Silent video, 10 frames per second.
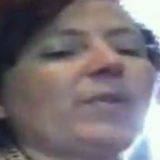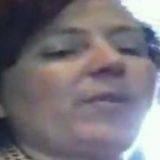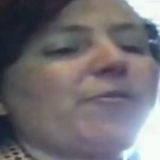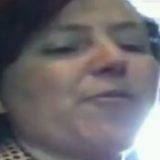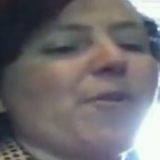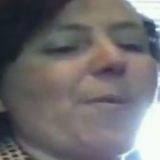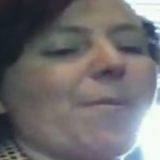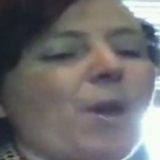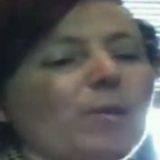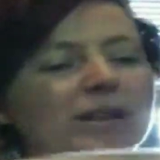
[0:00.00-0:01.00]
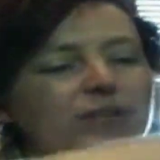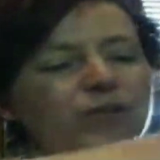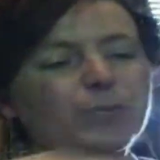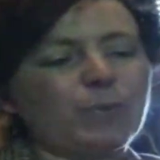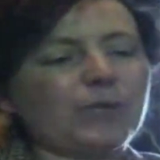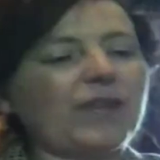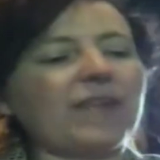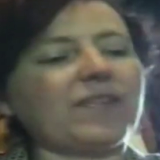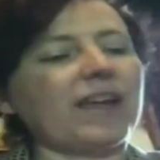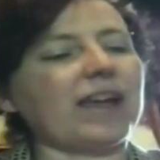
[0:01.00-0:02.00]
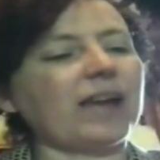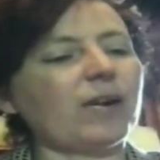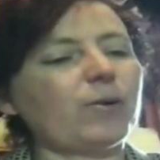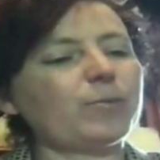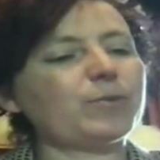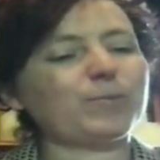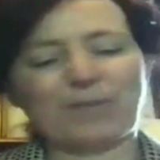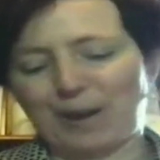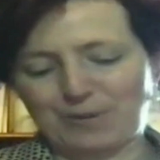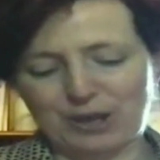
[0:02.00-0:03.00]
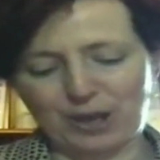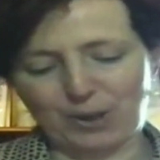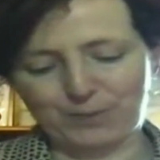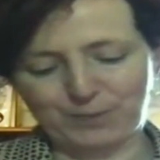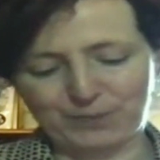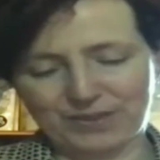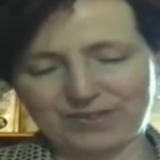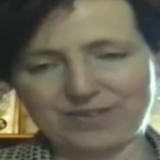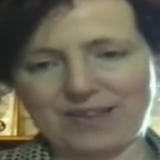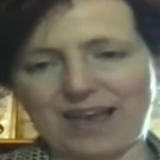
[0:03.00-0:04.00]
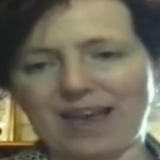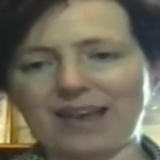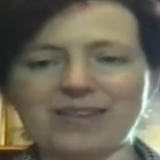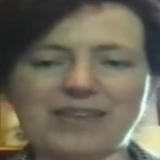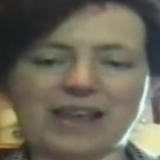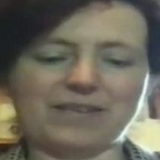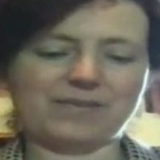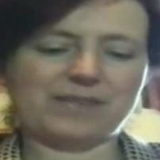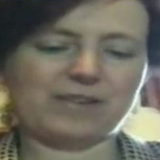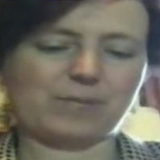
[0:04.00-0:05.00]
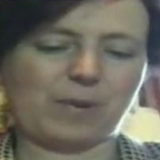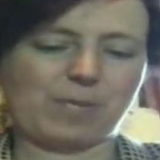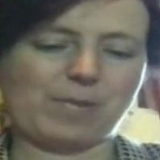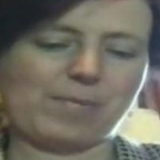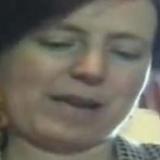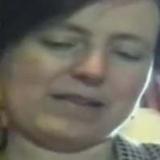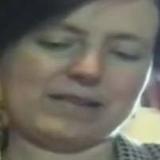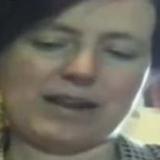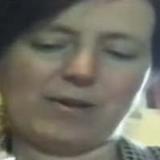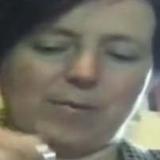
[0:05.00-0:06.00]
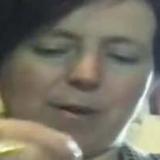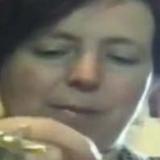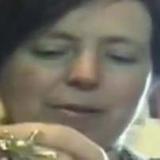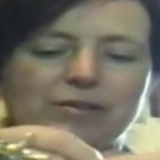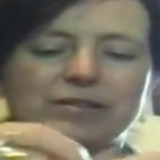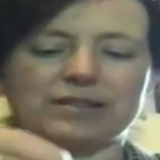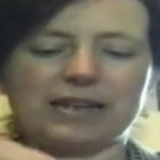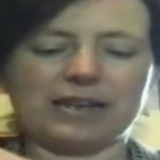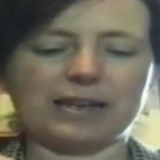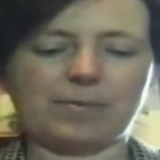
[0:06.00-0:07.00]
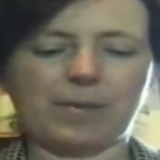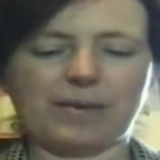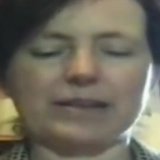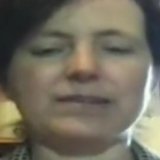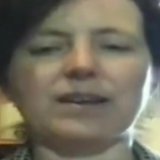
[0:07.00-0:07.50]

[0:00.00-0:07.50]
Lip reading: for a mo. Let's just put that there. Oops, down you go. There, and this might be better now. You might be able to see a little bit better.